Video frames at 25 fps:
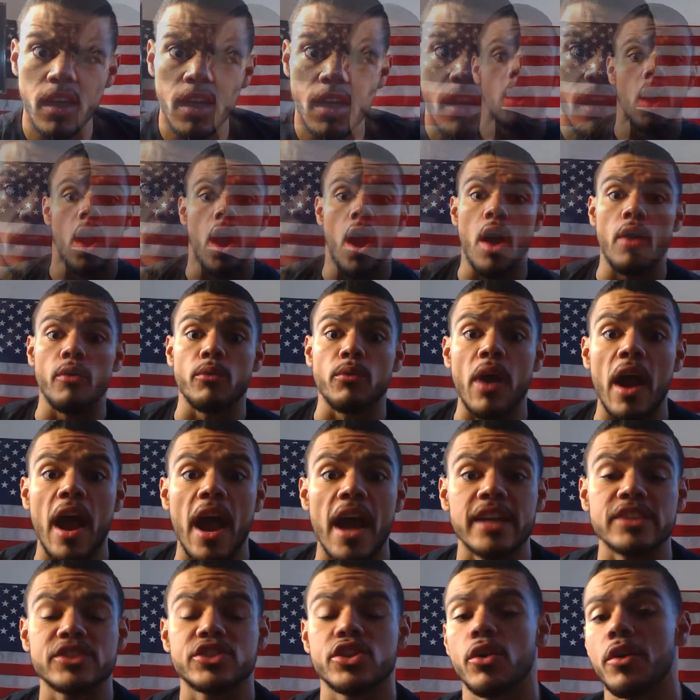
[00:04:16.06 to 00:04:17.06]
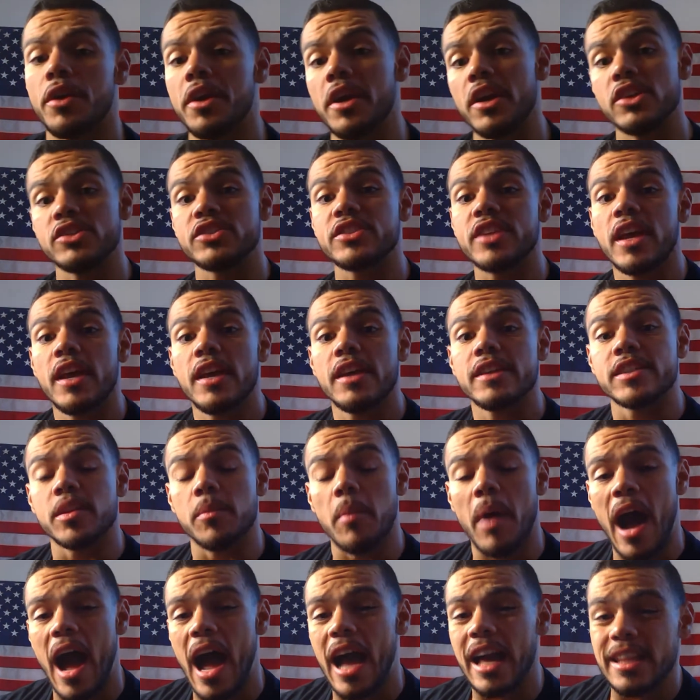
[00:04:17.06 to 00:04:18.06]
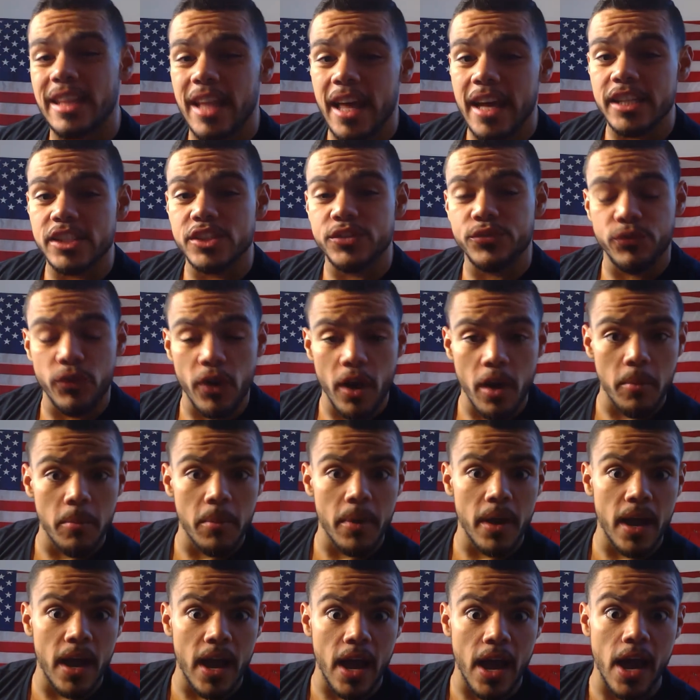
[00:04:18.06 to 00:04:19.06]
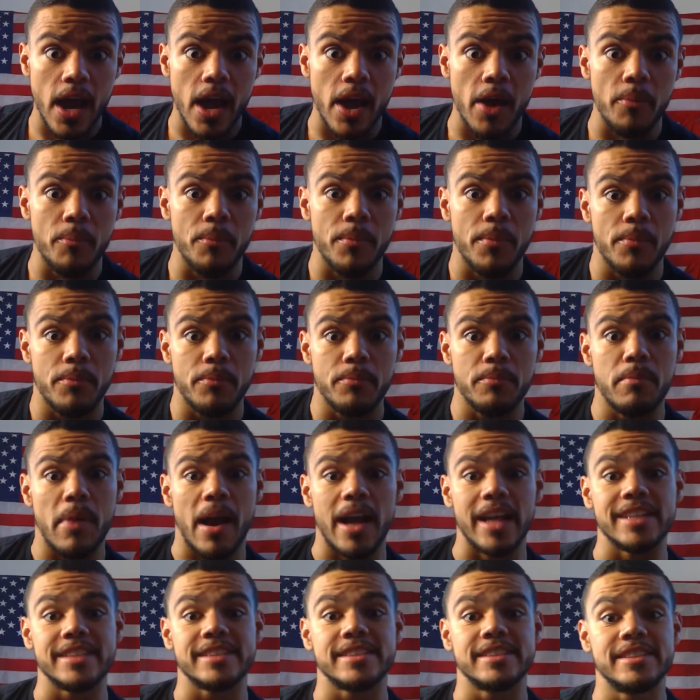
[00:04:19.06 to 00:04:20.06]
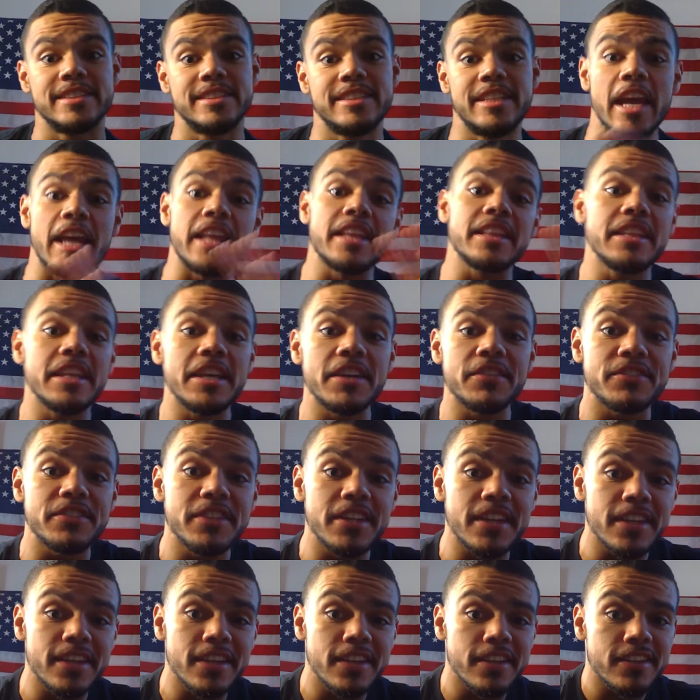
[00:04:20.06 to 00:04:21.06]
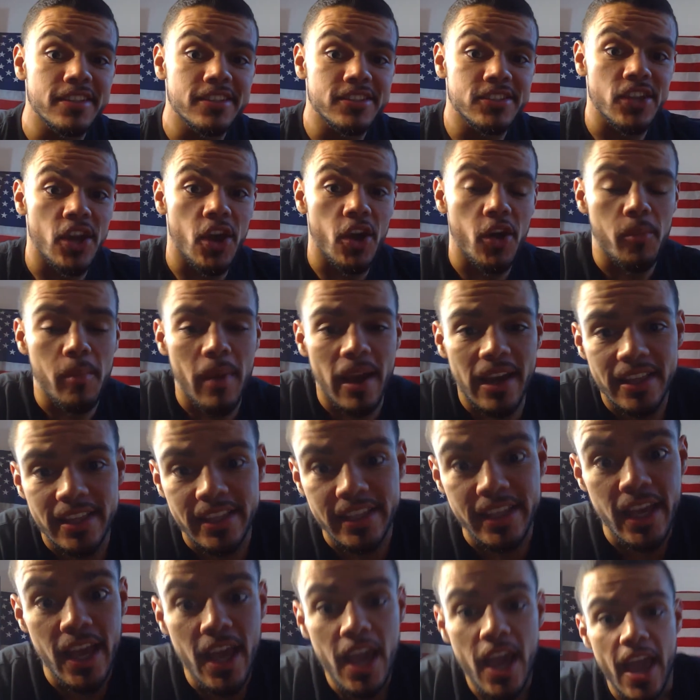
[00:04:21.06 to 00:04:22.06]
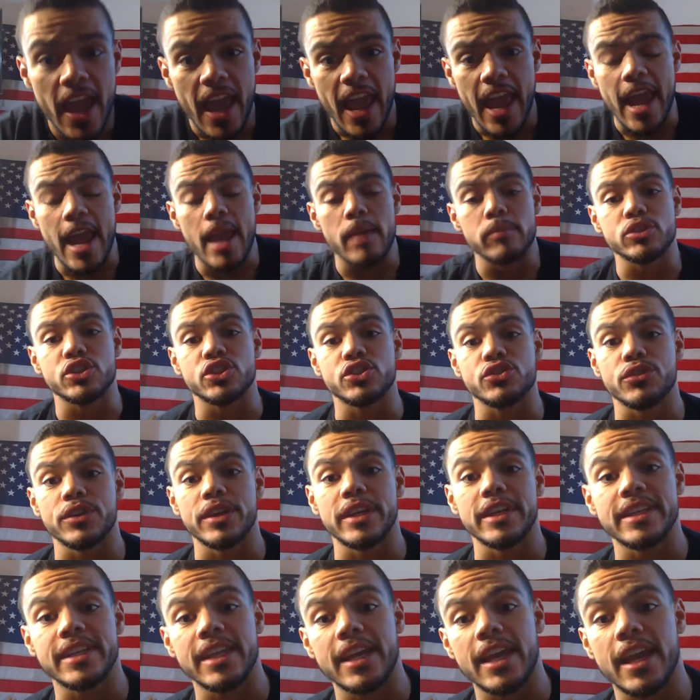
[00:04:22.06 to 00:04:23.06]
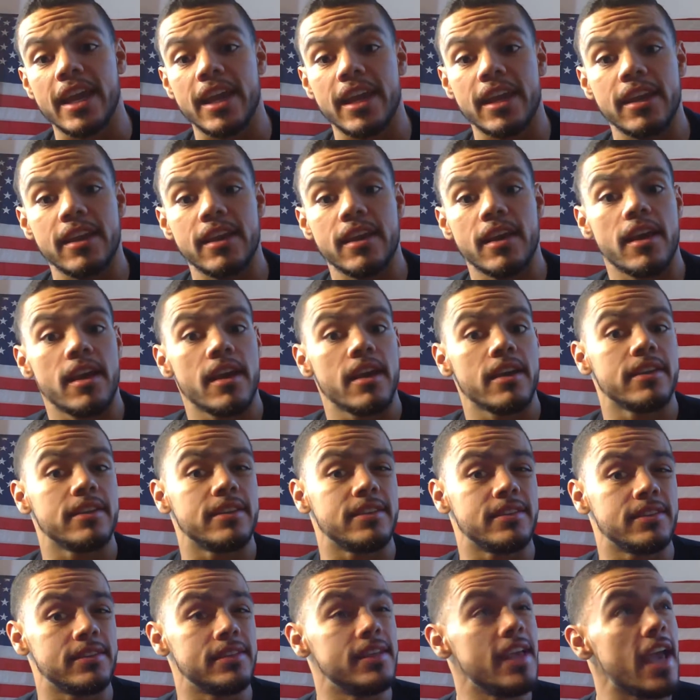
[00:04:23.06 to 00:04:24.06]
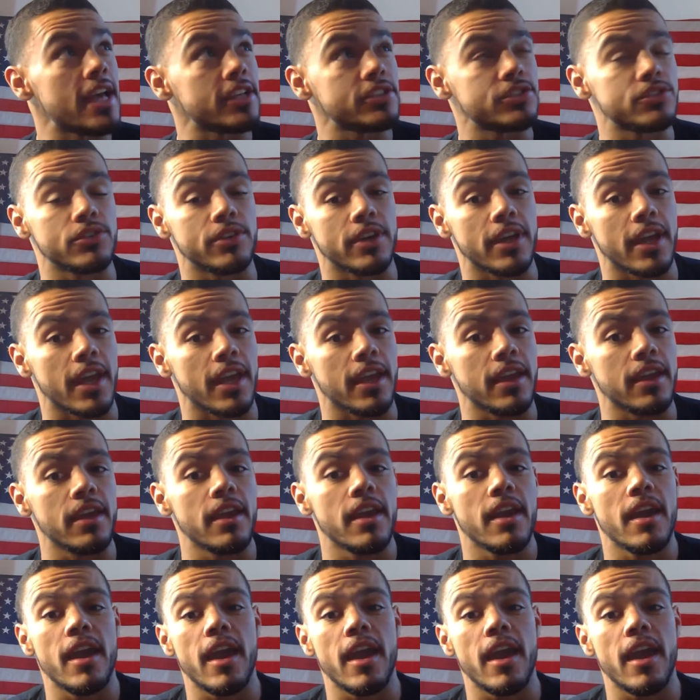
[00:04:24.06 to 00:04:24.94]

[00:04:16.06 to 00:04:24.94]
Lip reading: All right. So here's some highlights from my deadlifting. So my hamstring day yesterday.